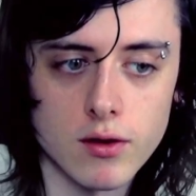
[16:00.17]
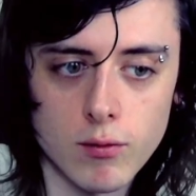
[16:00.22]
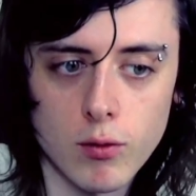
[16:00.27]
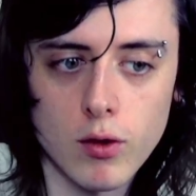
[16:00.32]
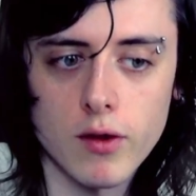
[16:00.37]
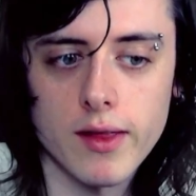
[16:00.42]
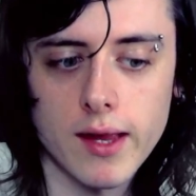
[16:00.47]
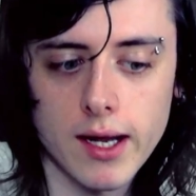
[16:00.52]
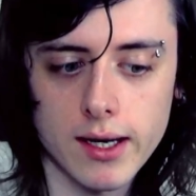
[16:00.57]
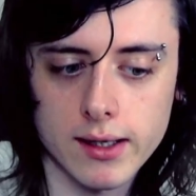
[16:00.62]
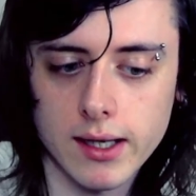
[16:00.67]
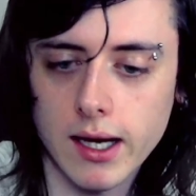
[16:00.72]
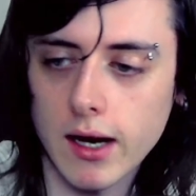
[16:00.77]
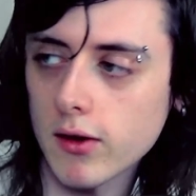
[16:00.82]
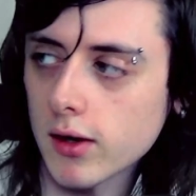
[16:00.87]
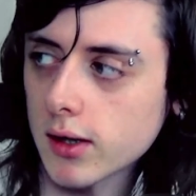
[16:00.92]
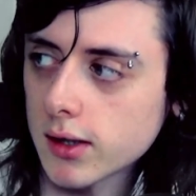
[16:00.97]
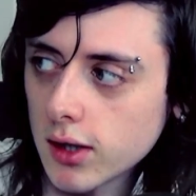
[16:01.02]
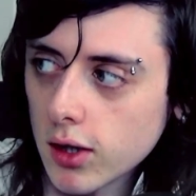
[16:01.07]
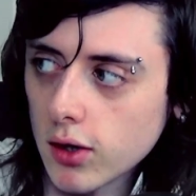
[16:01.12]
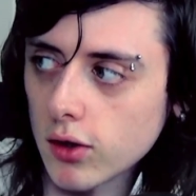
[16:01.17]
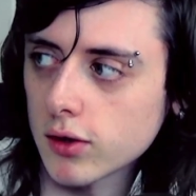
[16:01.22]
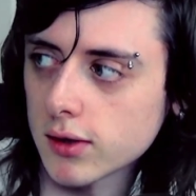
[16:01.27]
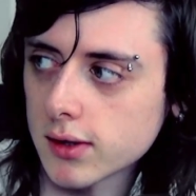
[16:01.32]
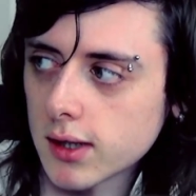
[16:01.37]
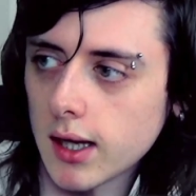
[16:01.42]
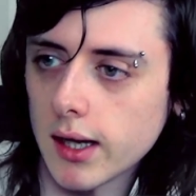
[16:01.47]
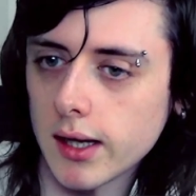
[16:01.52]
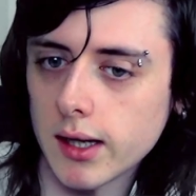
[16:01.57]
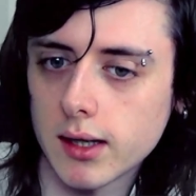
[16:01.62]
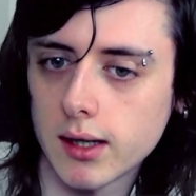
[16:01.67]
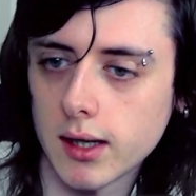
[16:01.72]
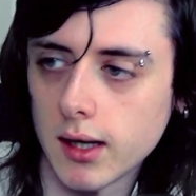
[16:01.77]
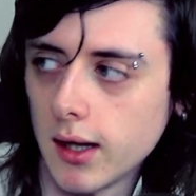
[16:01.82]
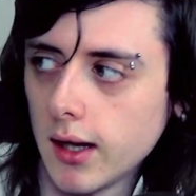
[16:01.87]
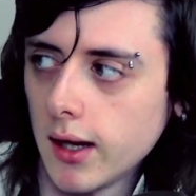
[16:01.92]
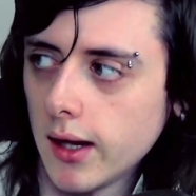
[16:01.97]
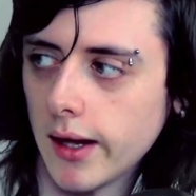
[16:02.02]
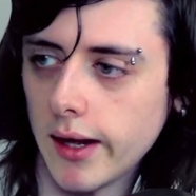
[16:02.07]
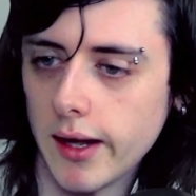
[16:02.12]
of what that character looks like,
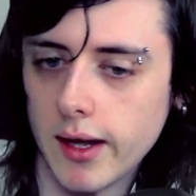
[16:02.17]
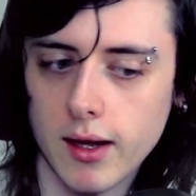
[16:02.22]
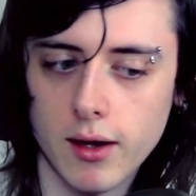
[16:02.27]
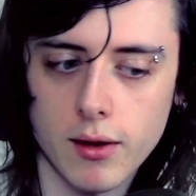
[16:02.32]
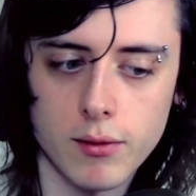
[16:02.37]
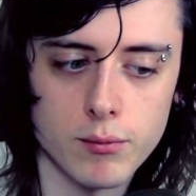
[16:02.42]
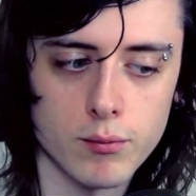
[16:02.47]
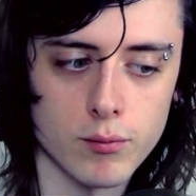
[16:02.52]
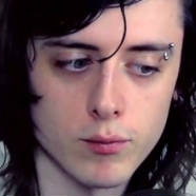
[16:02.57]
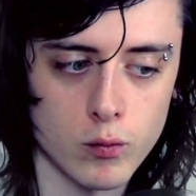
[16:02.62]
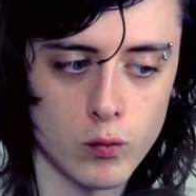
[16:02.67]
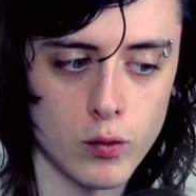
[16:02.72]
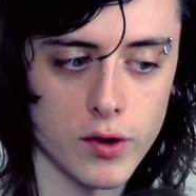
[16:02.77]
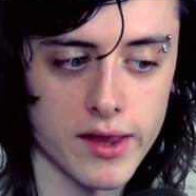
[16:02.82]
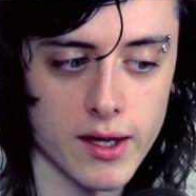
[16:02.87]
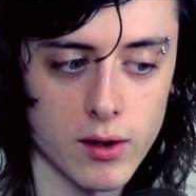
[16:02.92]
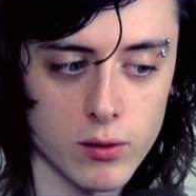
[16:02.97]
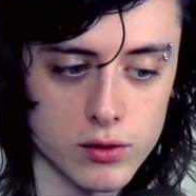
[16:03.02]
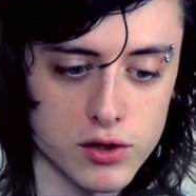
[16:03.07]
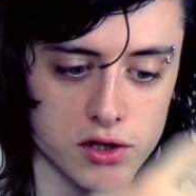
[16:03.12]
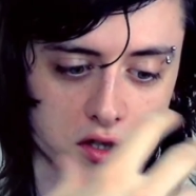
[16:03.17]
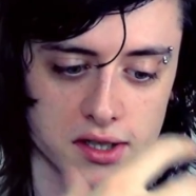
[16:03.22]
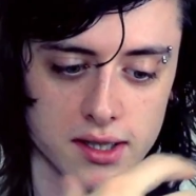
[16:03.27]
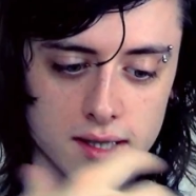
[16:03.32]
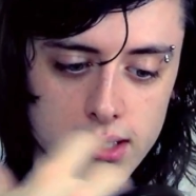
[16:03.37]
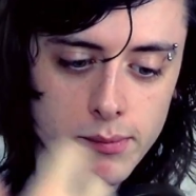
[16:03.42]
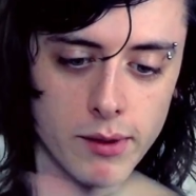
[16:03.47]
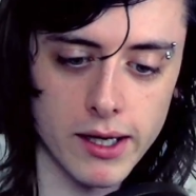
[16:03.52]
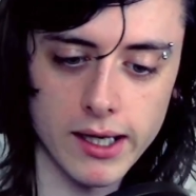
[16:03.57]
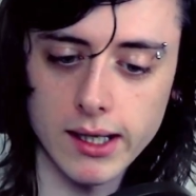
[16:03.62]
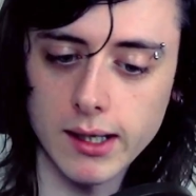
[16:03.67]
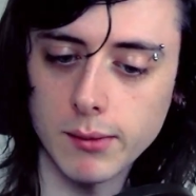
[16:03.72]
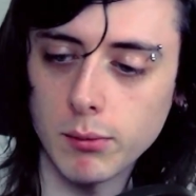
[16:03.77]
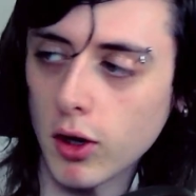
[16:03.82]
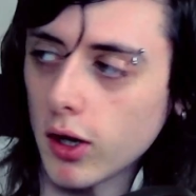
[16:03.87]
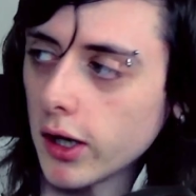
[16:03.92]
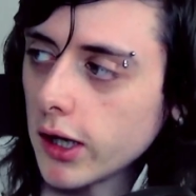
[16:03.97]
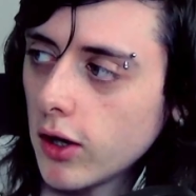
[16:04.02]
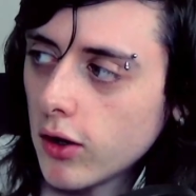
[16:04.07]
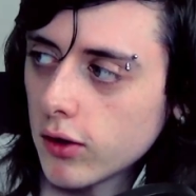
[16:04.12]
without just the spiky
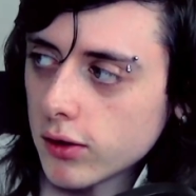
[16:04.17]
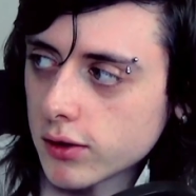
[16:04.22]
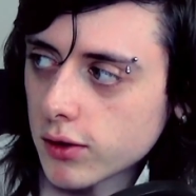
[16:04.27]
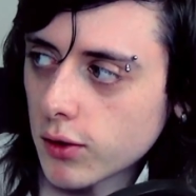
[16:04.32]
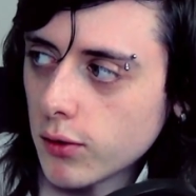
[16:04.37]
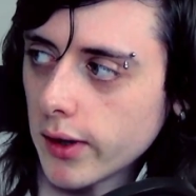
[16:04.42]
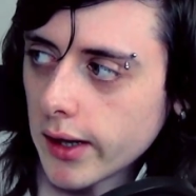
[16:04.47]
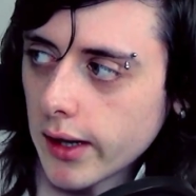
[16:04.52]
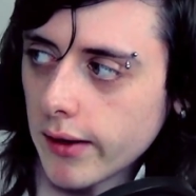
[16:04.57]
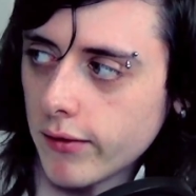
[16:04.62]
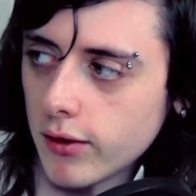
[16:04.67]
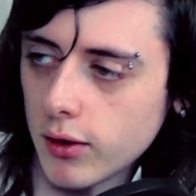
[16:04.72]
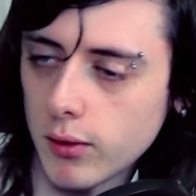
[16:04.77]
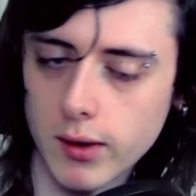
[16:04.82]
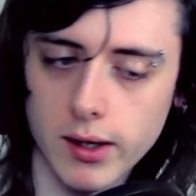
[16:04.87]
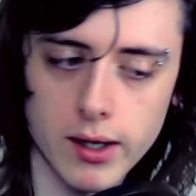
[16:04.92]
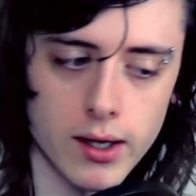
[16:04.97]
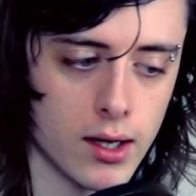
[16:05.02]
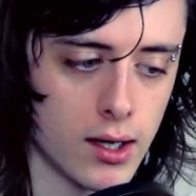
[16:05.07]
polygons going everywhere.